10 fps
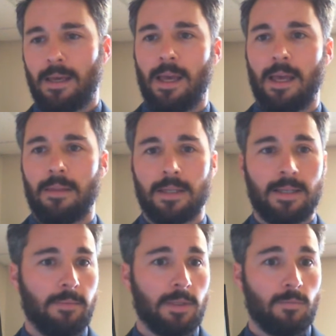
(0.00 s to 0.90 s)
and the
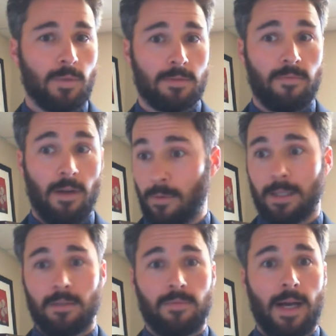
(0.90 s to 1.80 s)
indictment was very
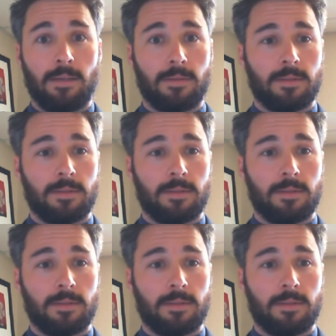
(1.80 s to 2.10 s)
quickly filed.